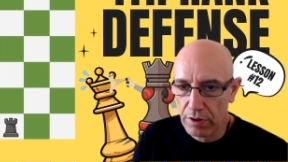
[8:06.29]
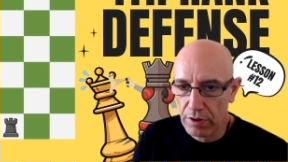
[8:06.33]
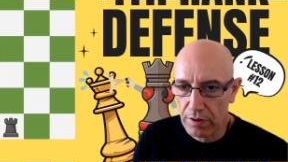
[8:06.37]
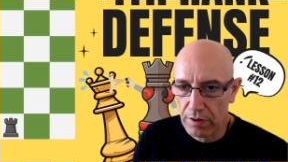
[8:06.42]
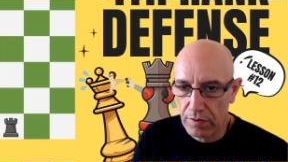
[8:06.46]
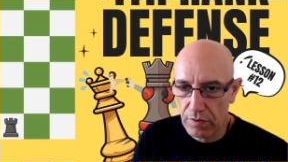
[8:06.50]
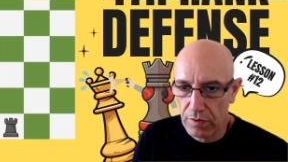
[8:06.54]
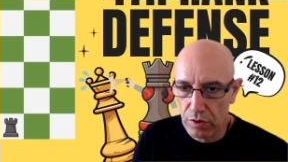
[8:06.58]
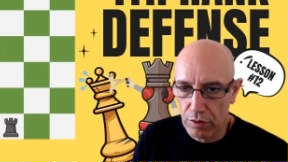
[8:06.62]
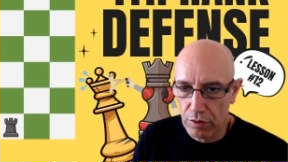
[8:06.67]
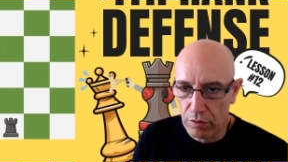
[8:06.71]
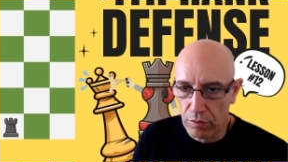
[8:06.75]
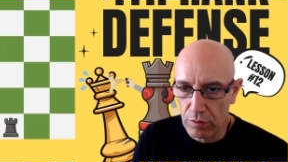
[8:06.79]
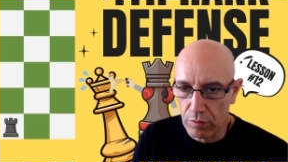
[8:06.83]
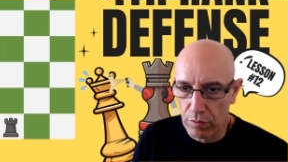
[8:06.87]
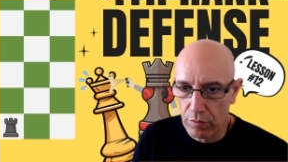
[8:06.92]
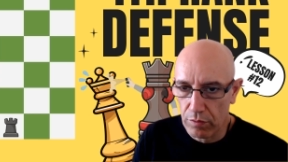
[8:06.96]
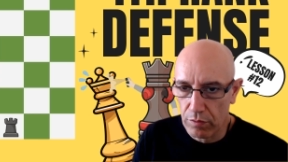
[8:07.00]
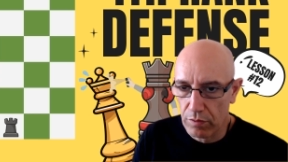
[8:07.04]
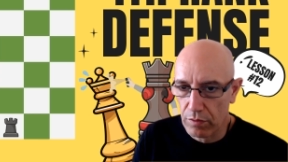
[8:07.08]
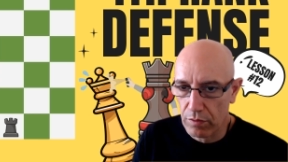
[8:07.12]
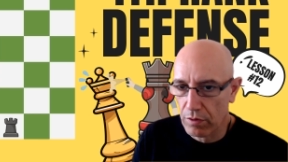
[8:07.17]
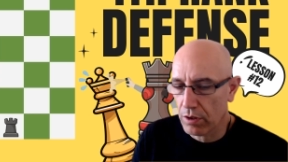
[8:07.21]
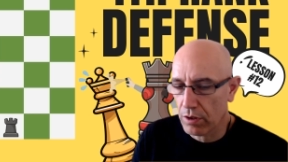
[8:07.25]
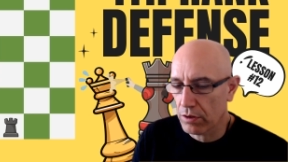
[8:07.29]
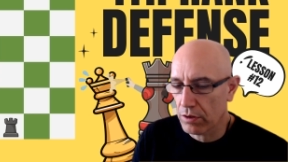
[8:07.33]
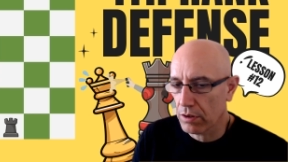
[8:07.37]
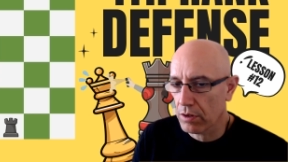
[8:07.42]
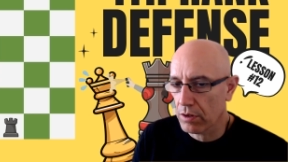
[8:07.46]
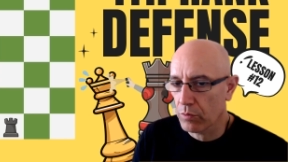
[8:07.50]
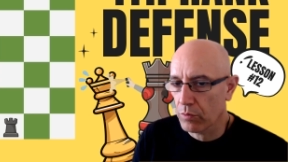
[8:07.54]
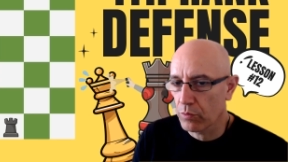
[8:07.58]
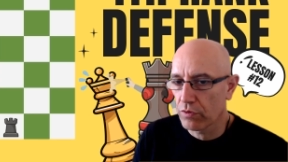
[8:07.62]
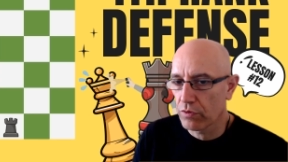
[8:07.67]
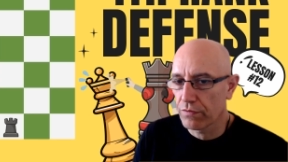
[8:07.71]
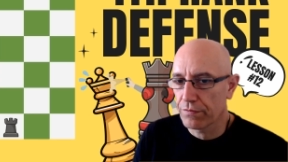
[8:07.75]
So only
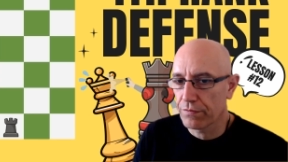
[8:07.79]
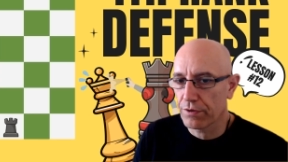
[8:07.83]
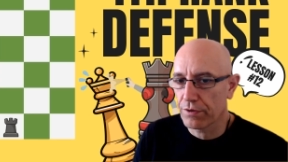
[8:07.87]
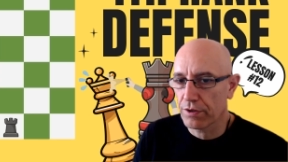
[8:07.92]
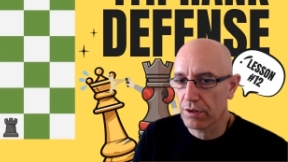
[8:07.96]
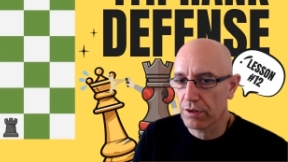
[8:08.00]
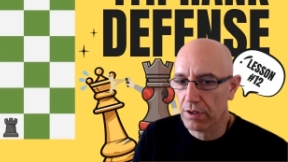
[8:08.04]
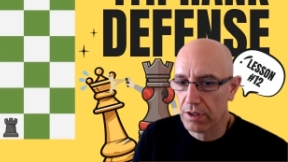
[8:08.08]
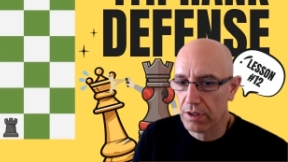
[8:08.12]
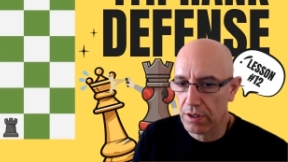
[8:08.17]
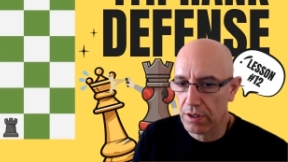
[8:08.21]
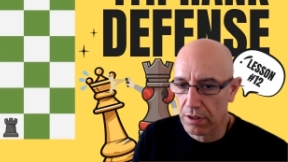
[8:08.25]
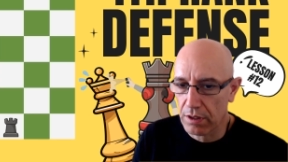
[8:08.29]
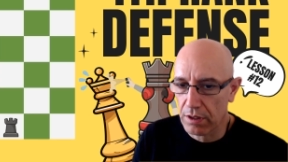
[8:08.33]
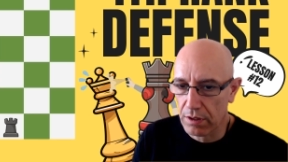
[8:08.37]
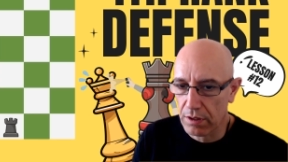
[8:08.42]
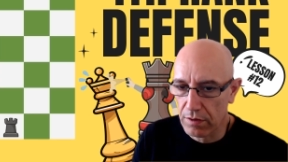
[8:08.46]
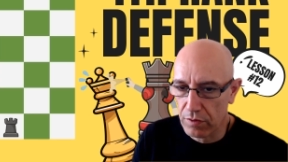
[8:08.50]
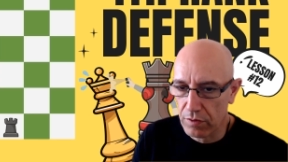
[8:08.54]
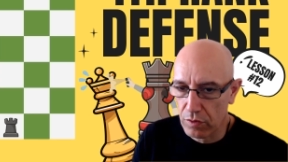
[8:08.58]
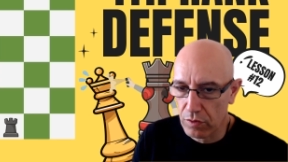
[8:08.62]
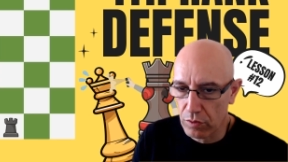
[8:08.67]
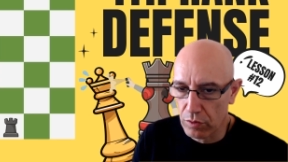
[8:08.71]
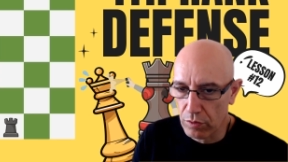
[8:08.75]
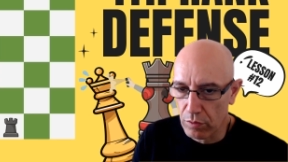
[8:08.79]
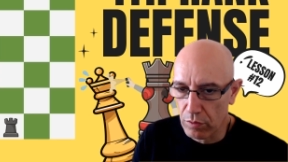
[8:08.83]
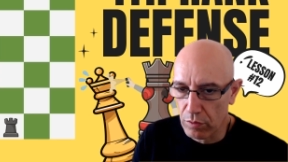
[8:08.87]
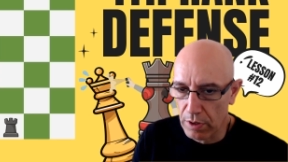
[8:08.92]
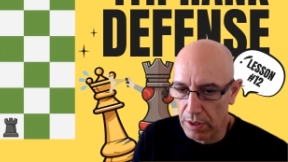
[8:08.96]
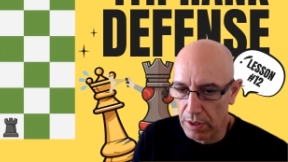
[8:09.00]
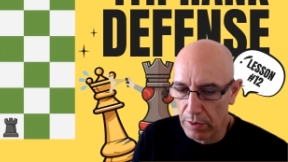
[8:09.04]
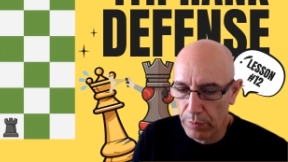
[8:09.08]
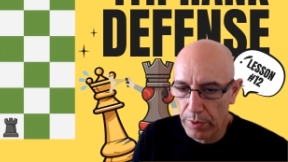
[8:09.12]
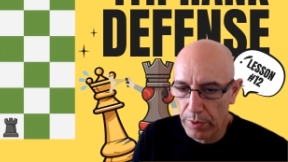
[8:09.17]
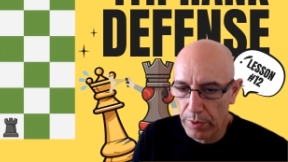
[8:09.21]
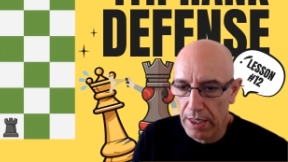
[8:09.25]
move for the king is to go
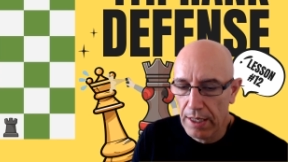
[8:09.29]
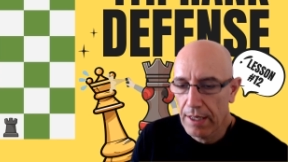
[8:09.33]
up.